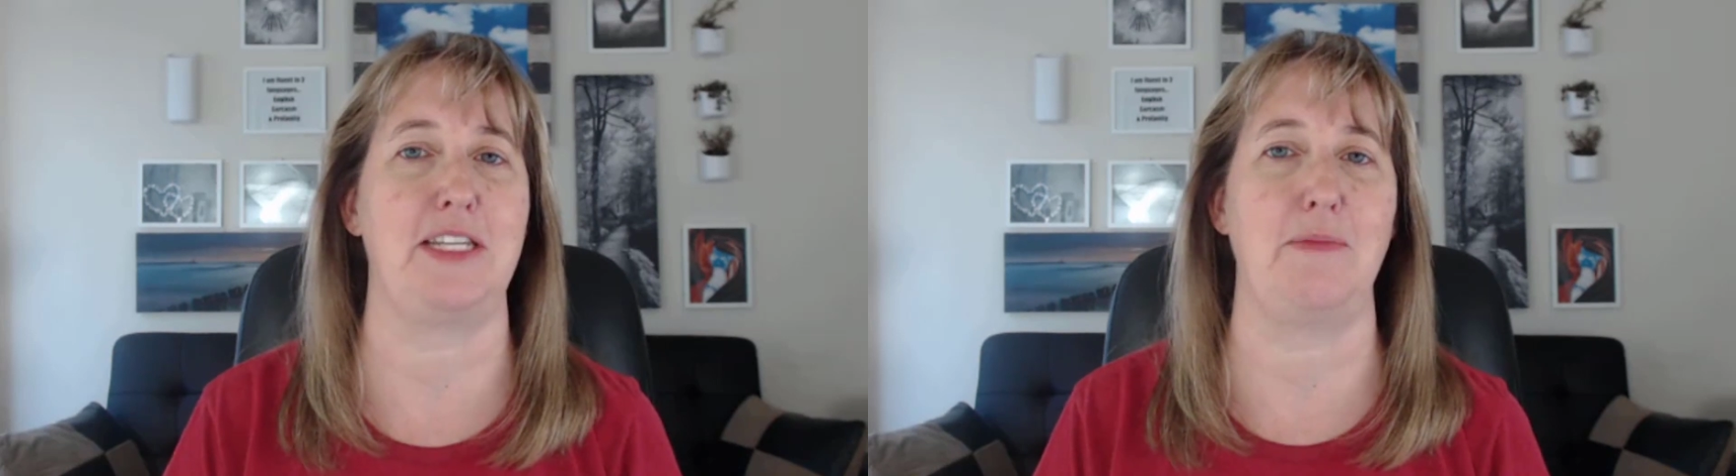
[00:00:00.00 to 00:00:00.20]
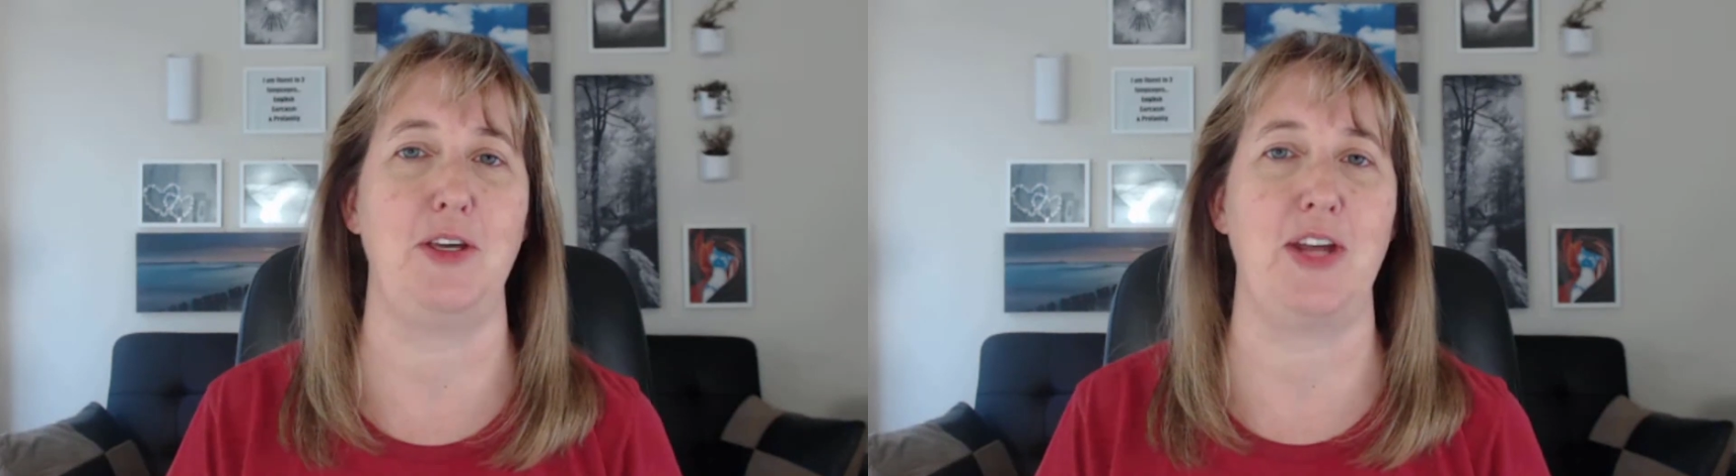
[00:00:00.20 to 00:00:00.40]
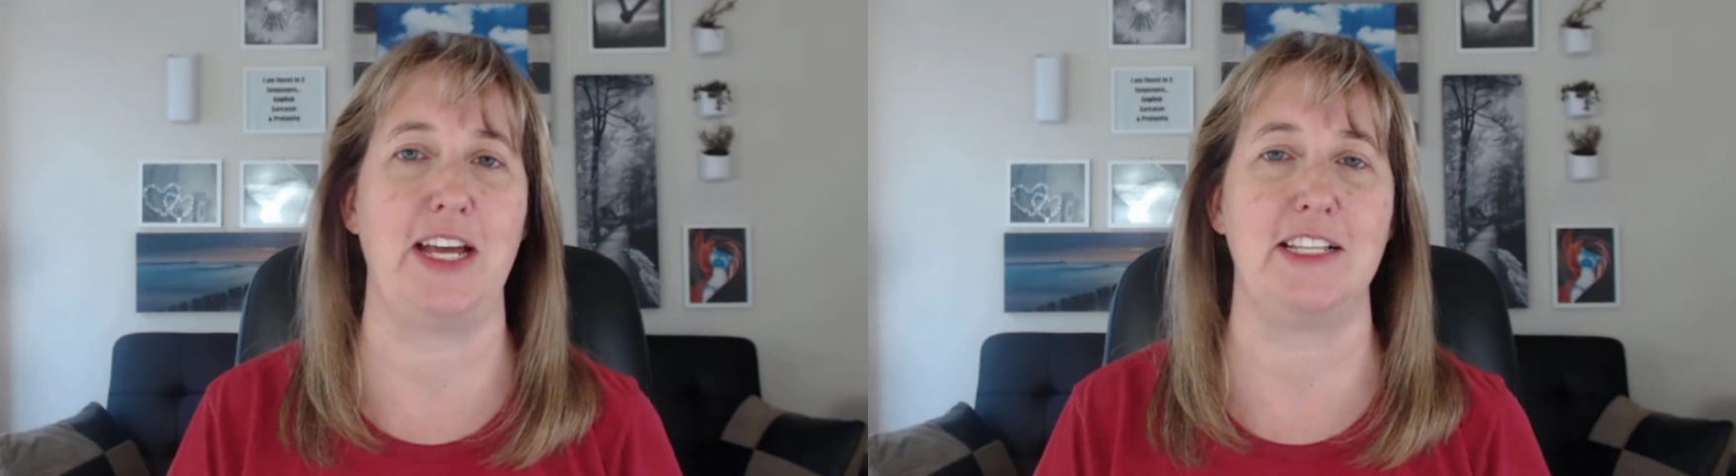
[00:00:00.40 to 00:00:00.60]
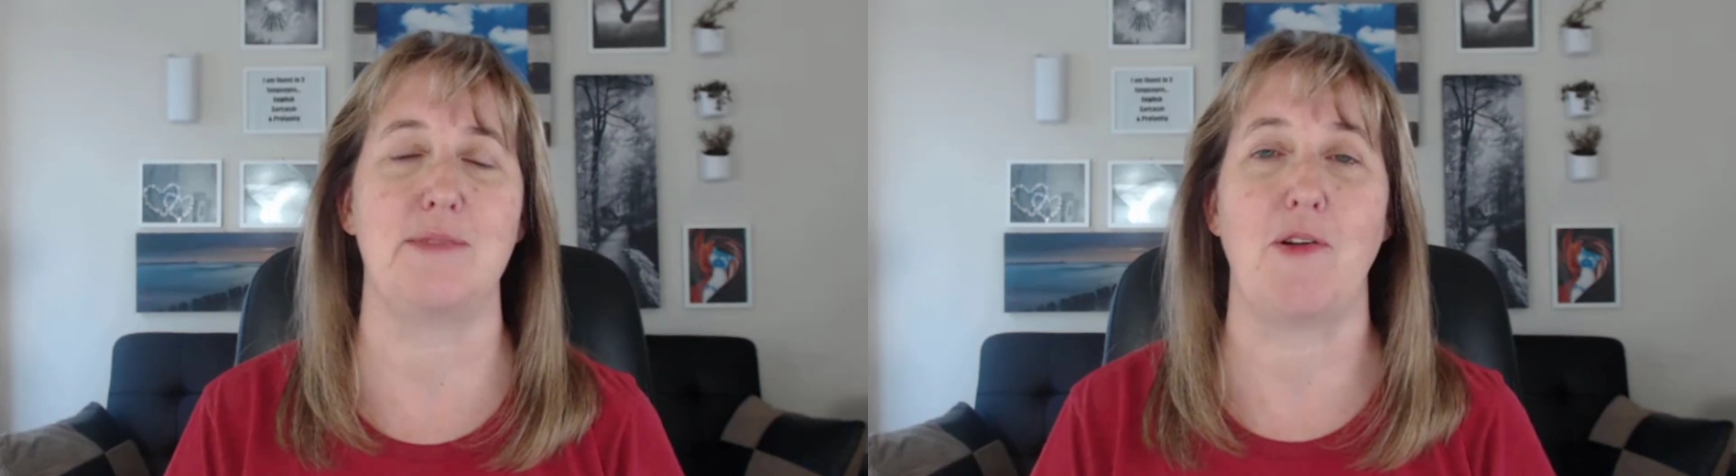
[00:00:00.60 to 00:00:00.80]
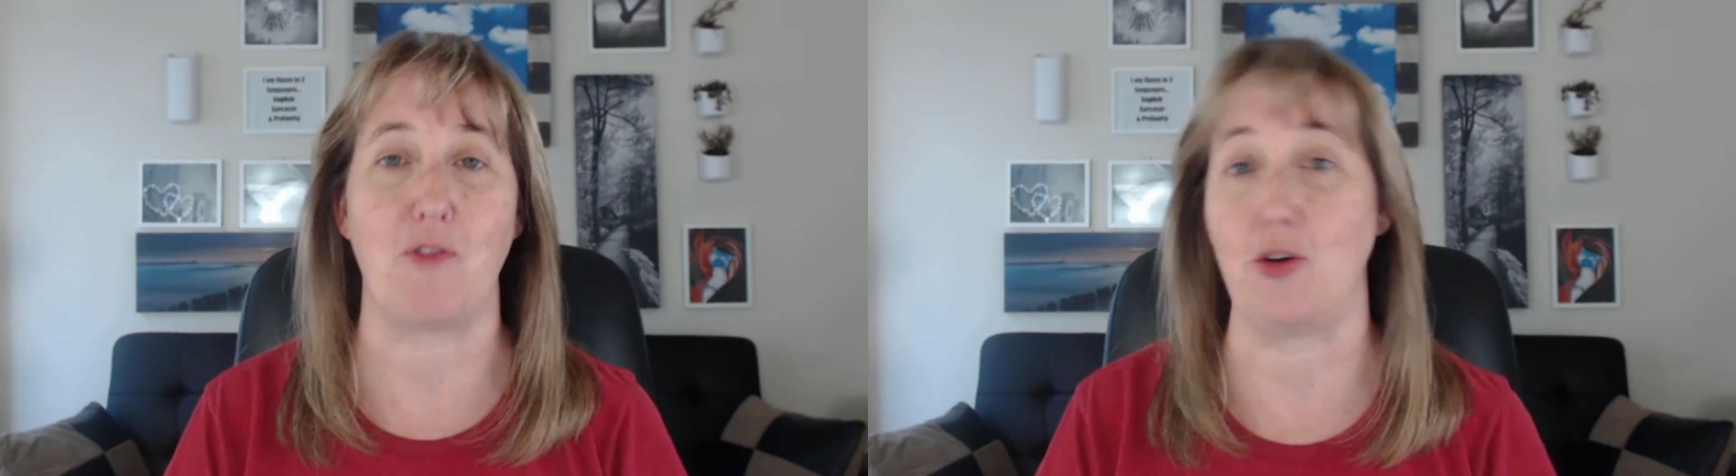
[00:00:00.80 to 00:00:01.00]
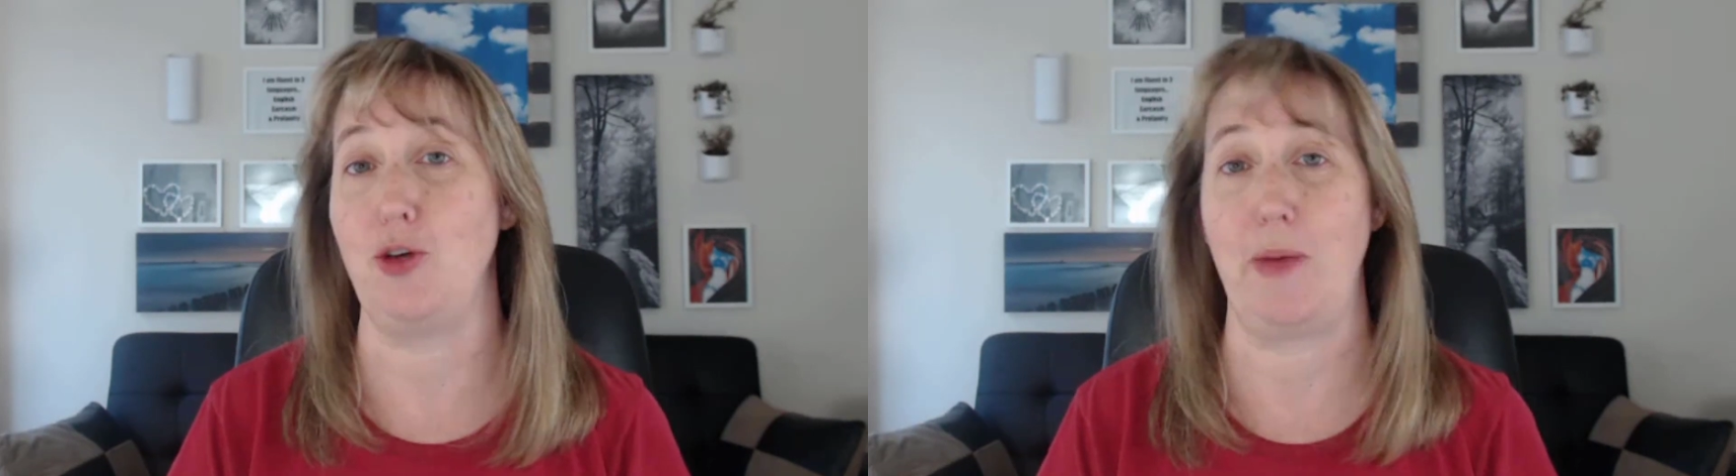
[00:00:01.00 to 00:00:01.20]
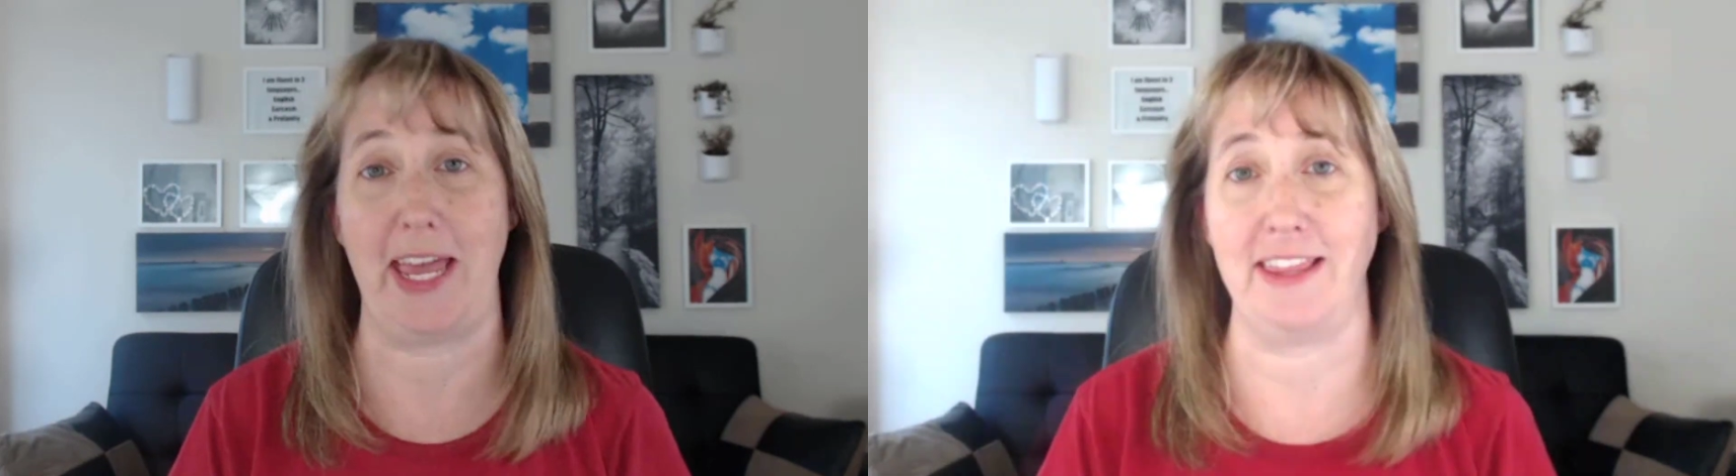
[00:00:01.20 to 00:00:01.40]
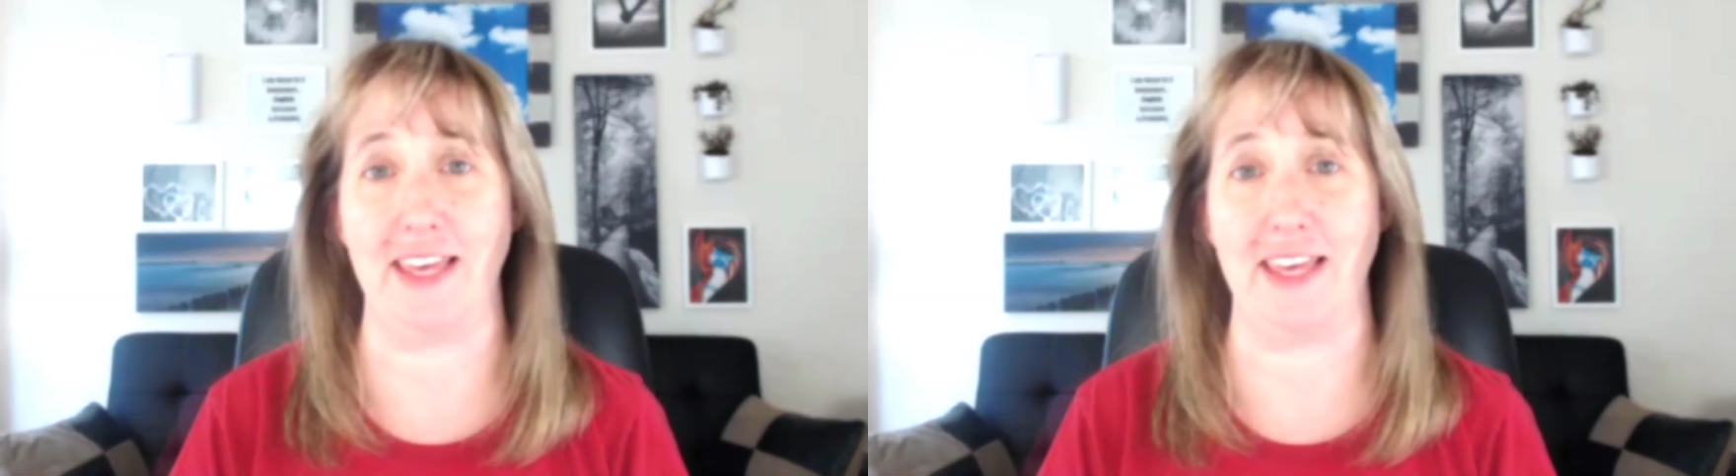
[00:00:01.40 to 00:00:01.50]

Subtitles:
W-9s before you pay